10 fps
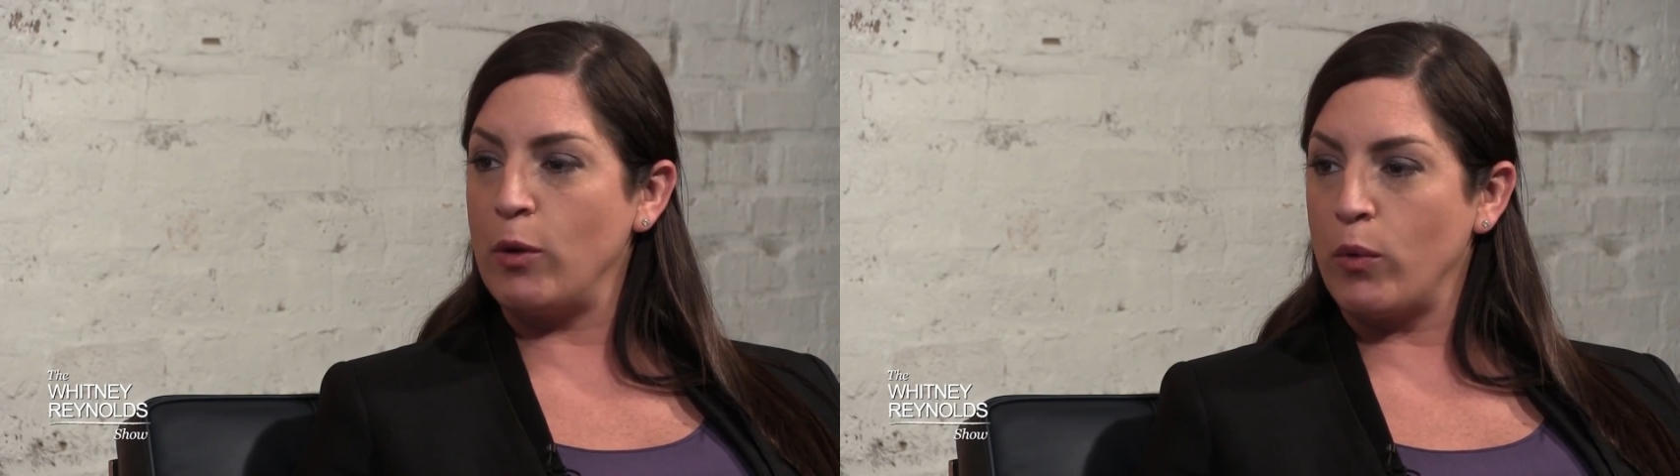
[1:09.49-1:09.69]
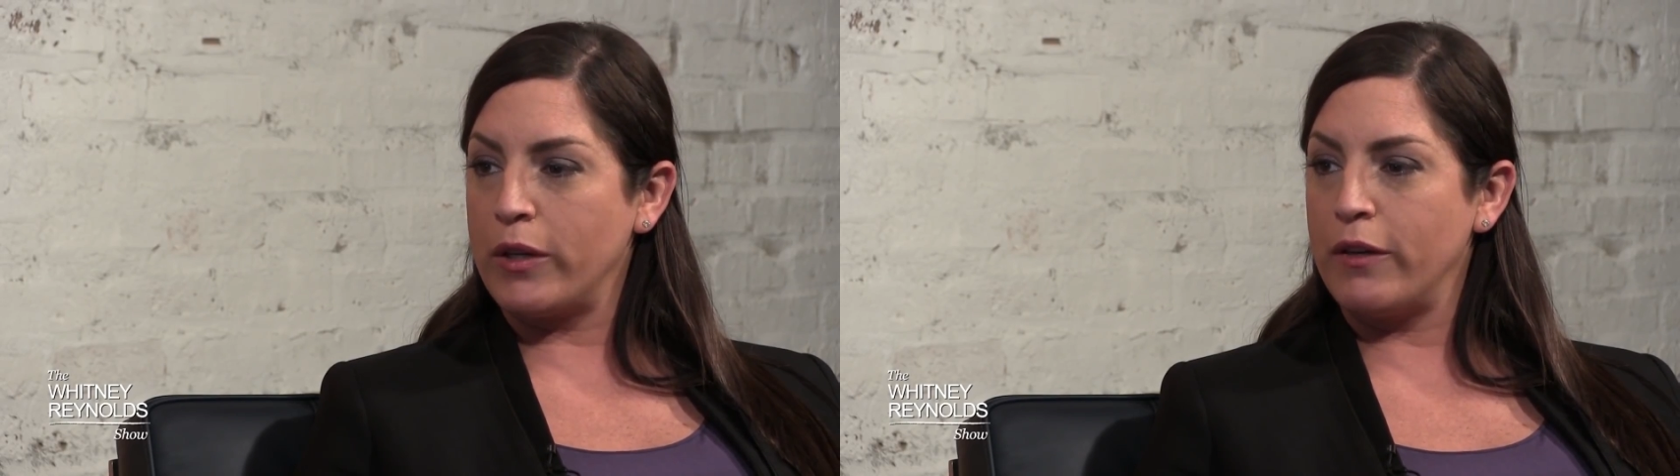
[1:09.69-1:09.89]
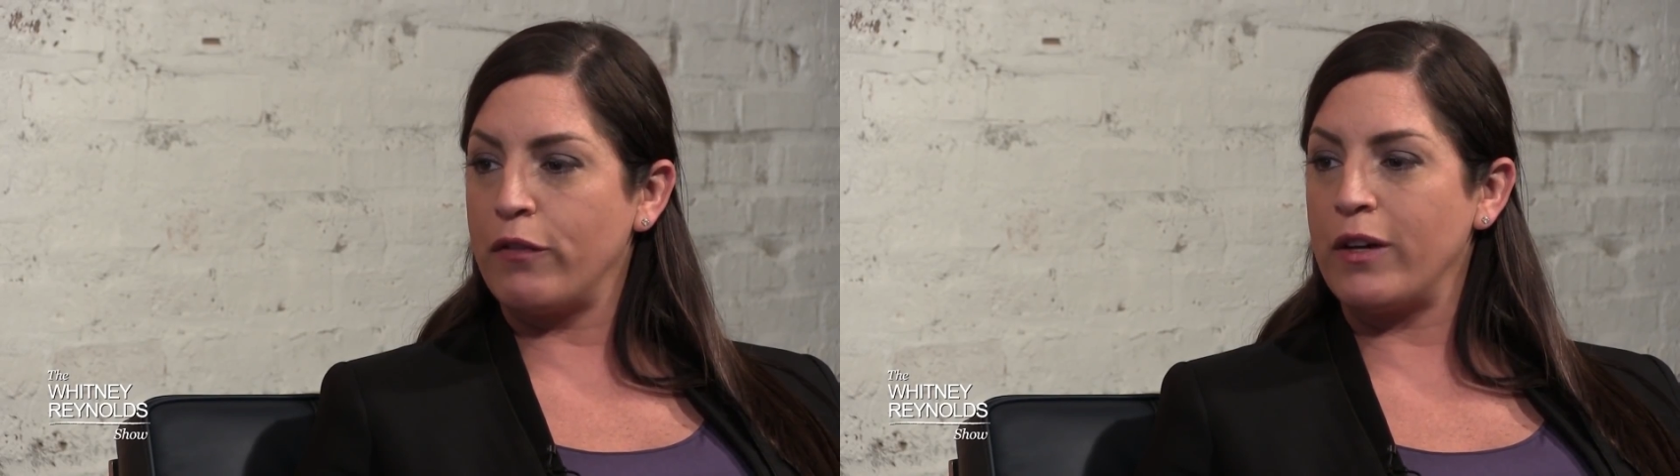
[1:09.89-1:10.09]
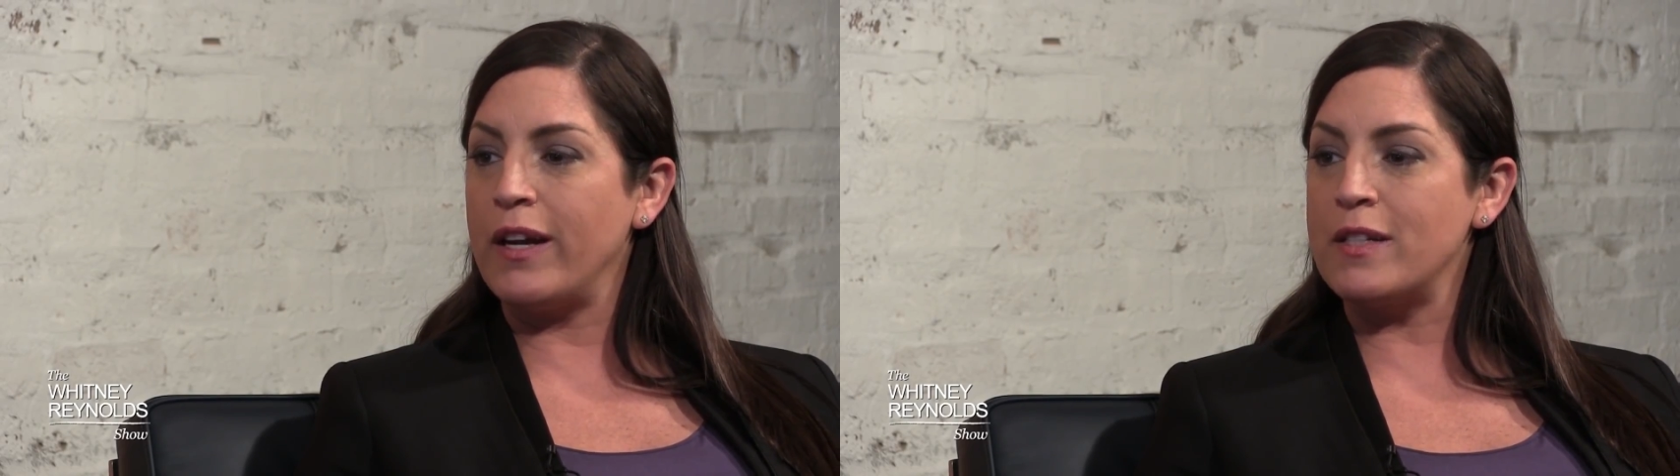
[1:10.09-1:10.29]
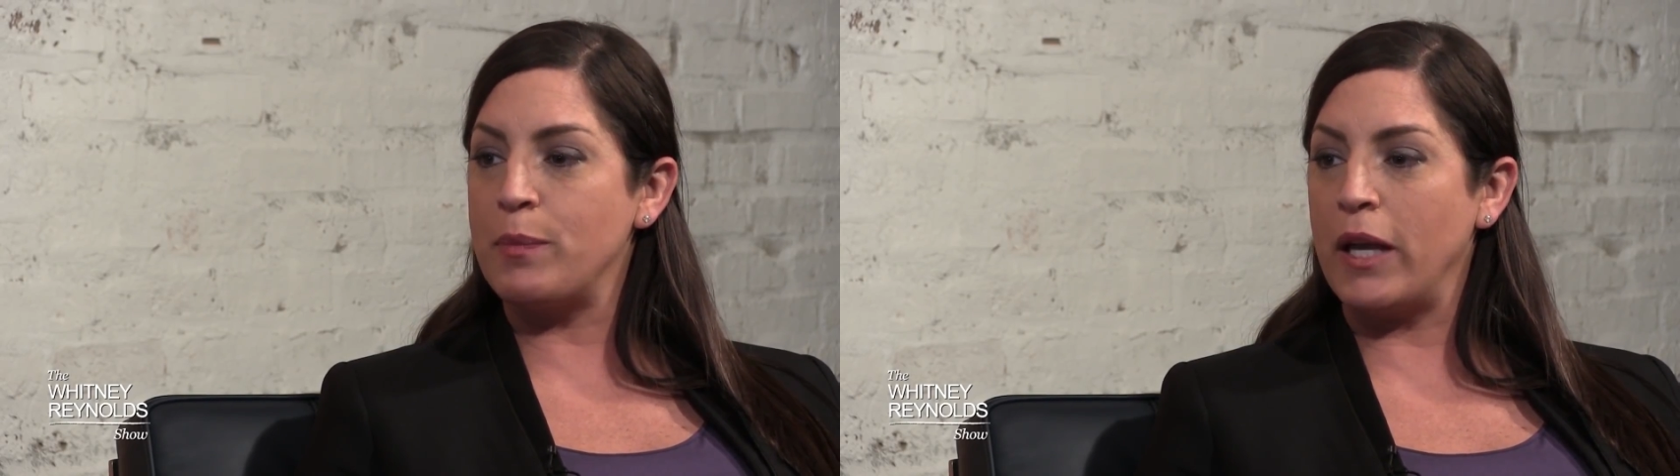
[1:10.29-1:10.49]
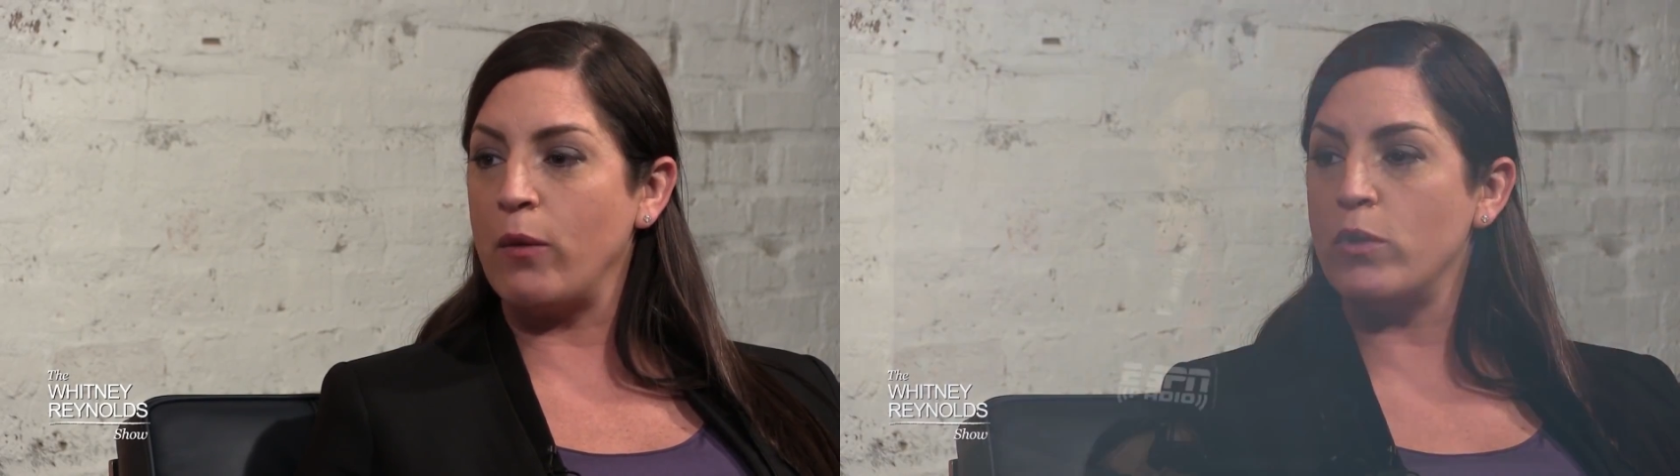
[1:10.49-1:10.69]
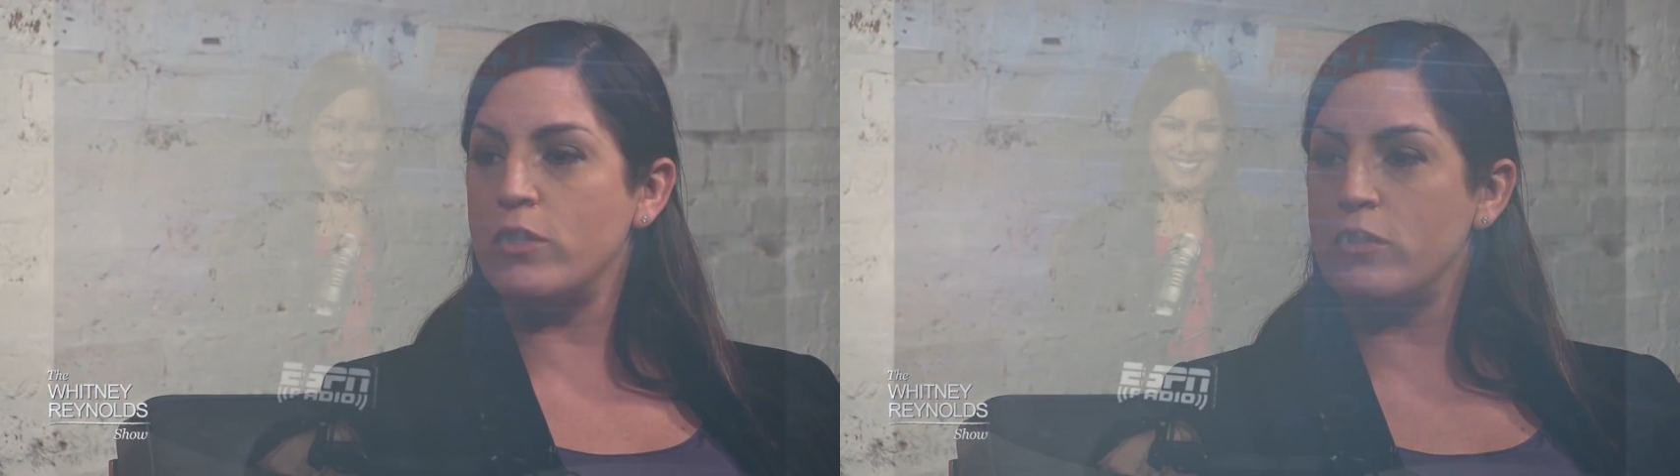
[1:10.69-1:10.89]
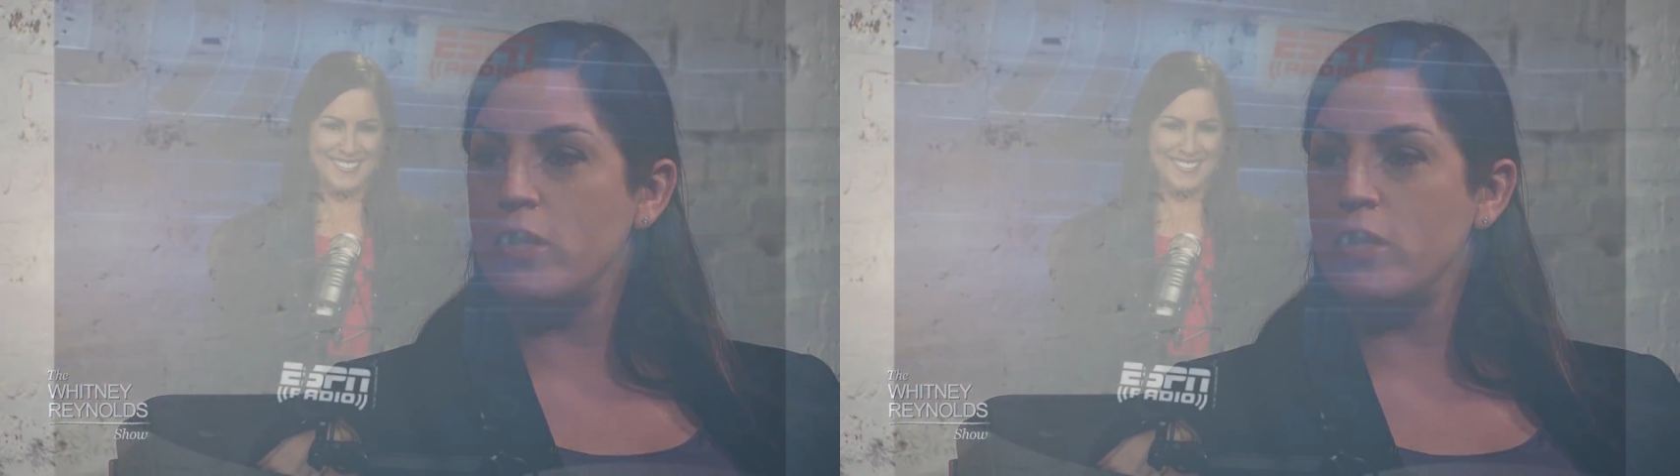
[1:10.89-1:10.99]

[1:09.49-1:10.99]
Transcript: been working for ESPN, which